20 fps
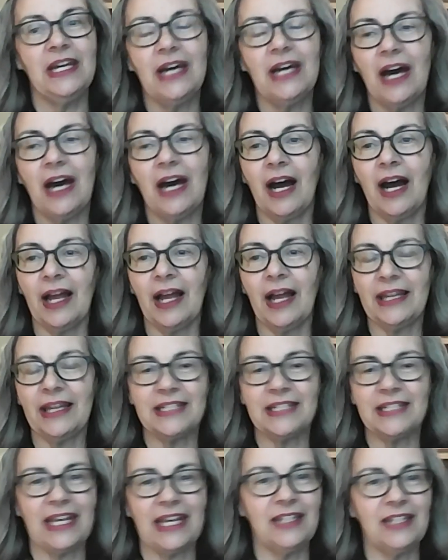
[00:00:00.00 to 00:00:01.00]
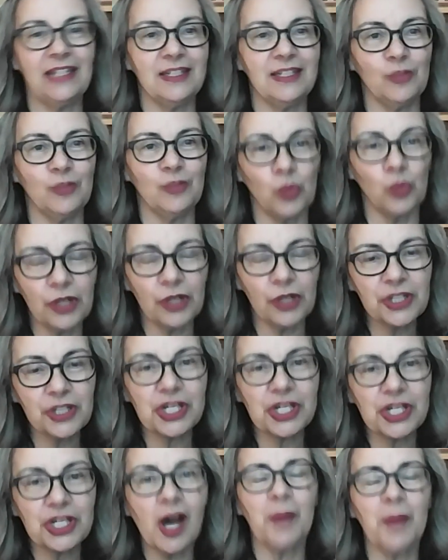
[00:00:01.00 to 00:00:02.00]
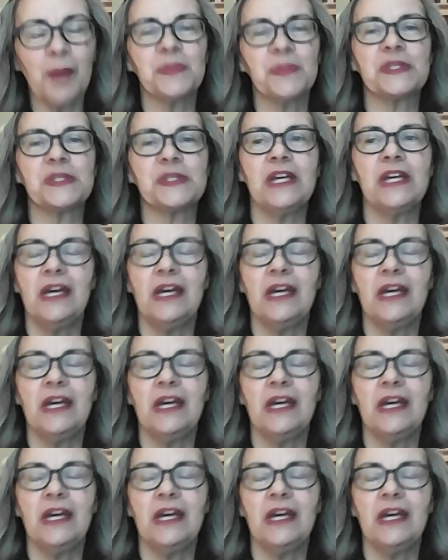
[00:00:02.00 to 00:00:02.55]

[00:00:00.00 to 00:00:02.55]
I attended workshops.